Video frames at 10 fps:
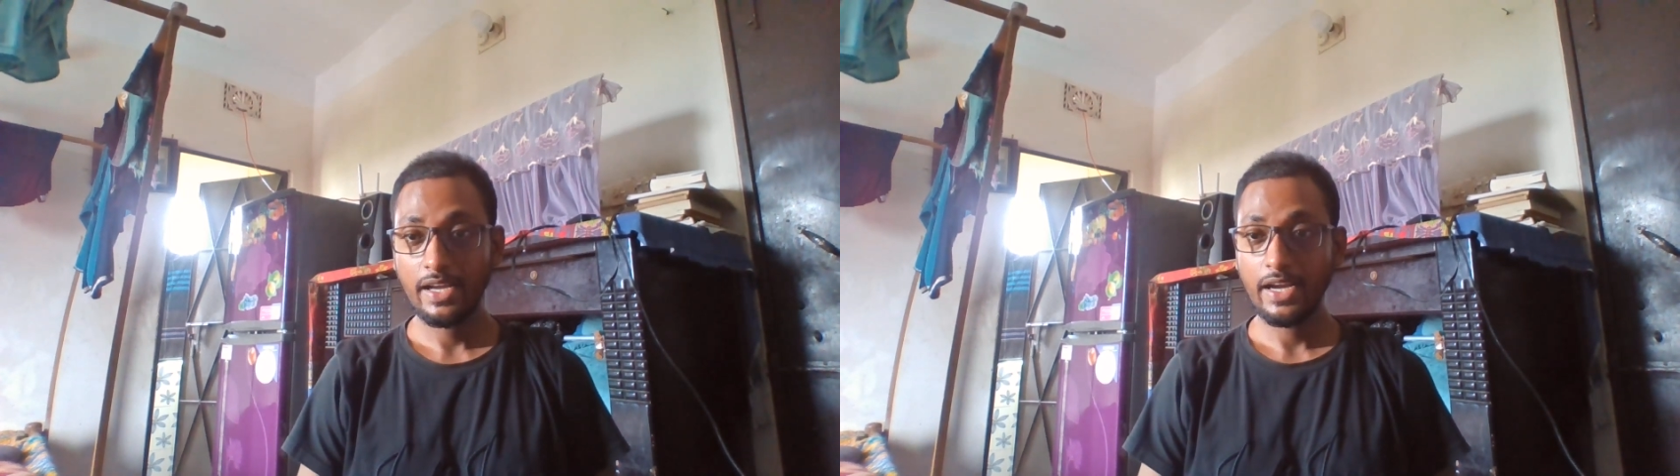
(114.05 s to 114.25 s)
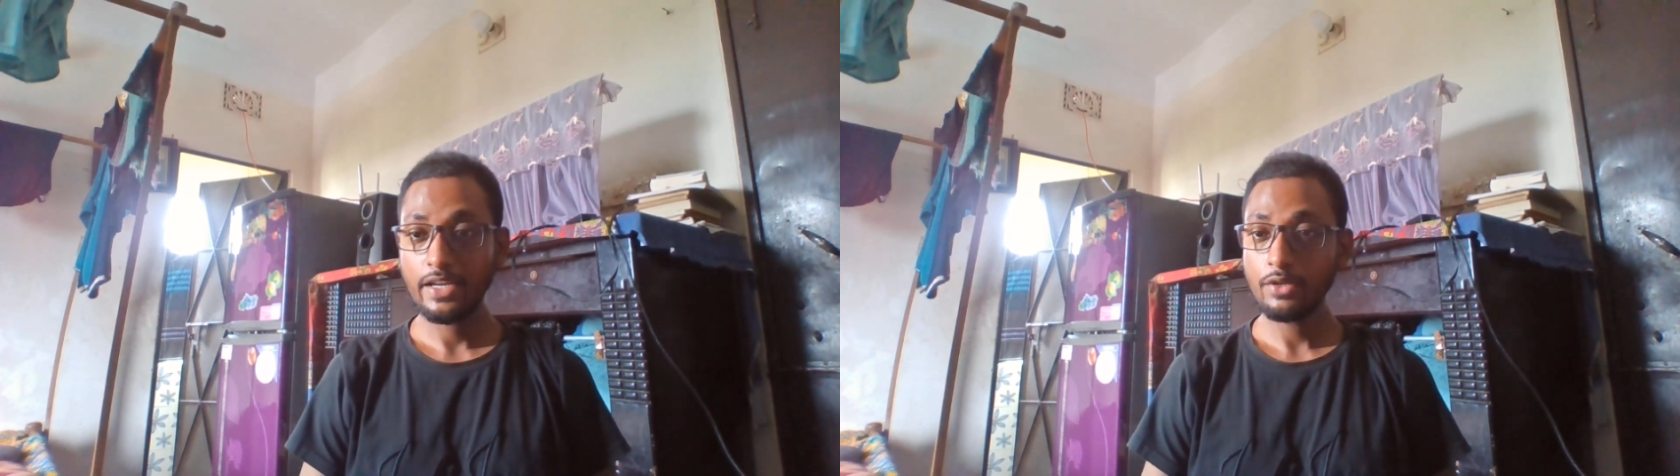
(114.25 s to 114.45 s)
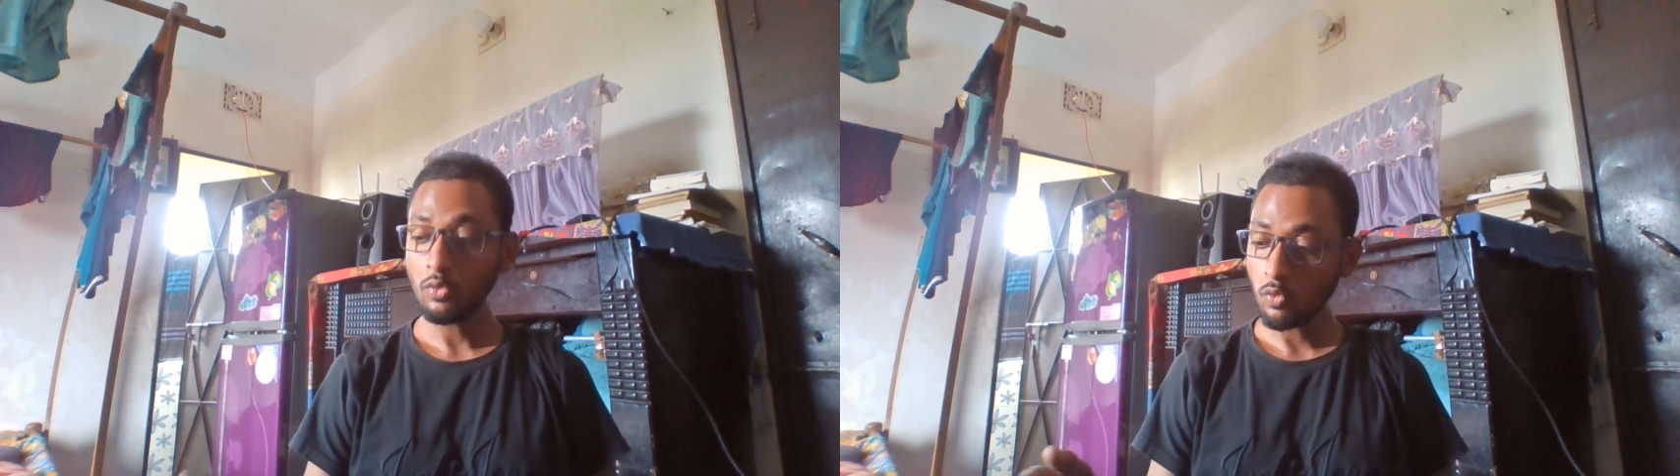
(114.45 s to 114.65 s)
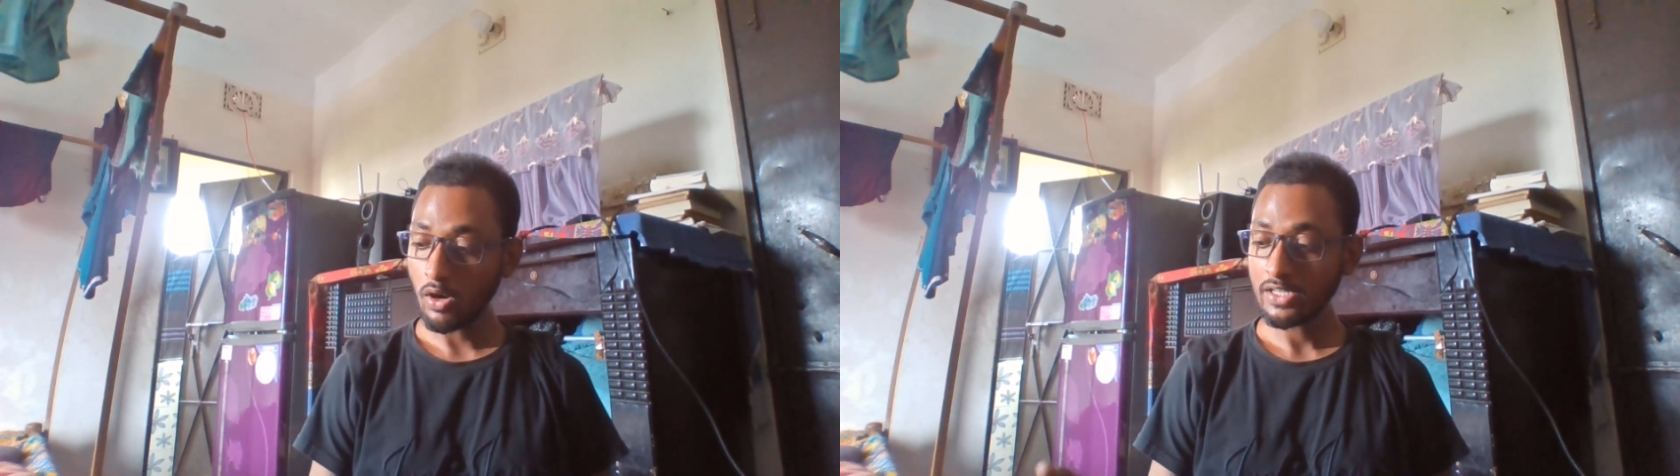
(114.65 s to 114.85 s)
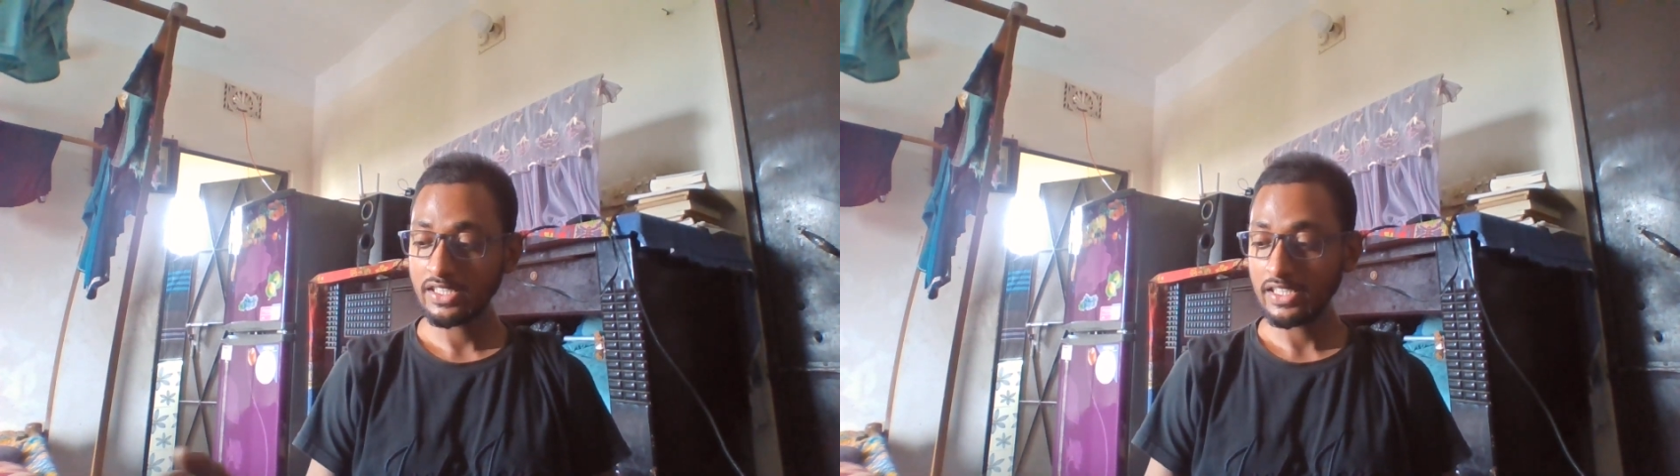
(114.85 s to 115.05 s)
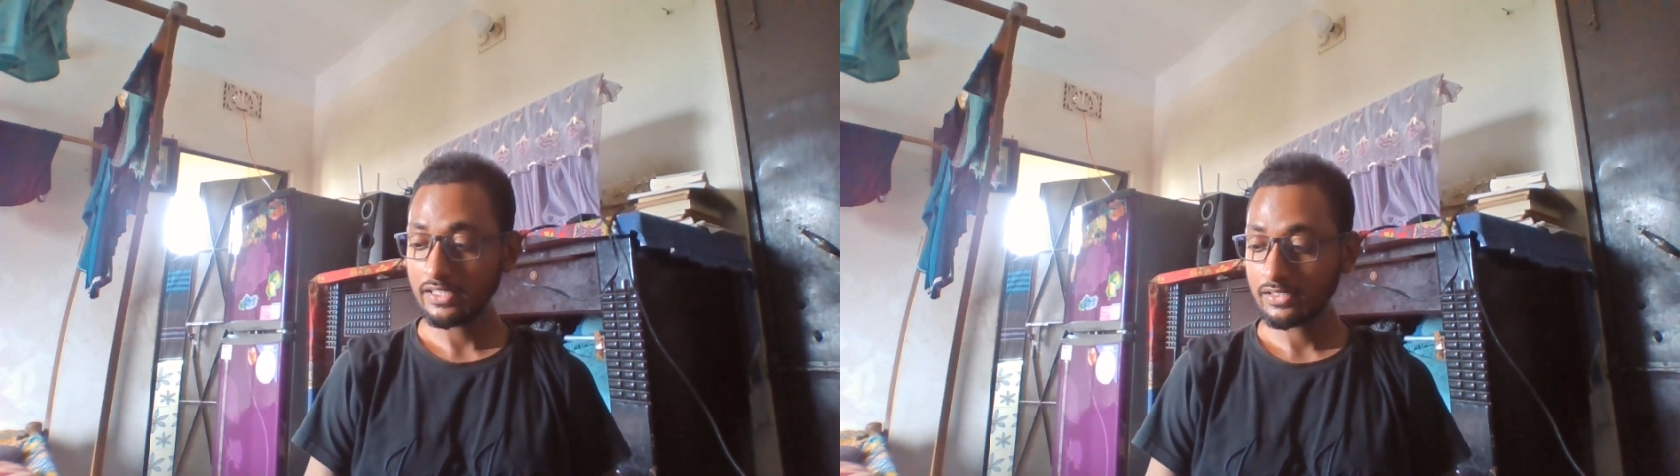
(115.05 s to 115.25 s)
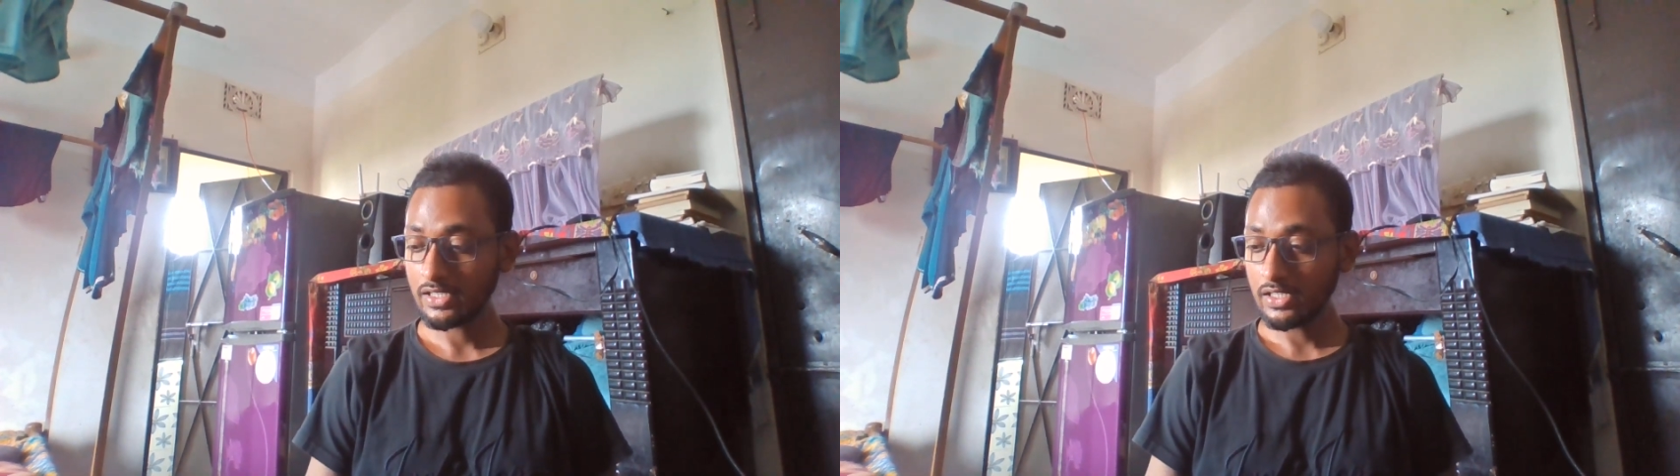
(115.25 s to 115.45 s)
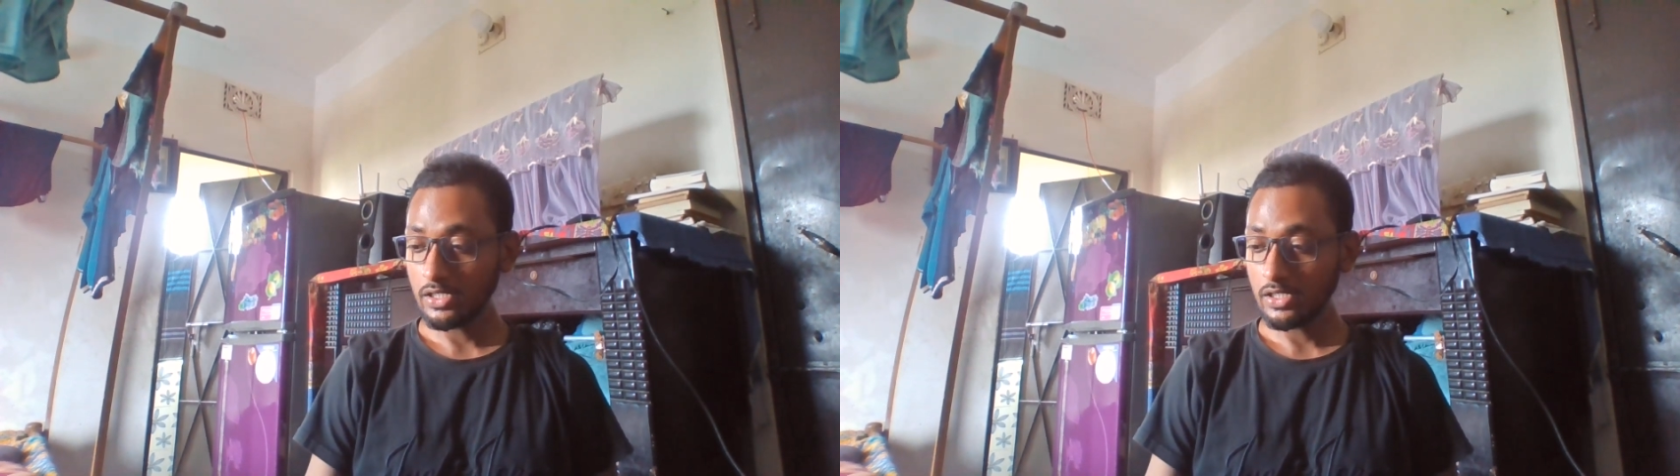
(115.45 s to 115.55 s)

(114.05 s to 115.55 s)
and you want this.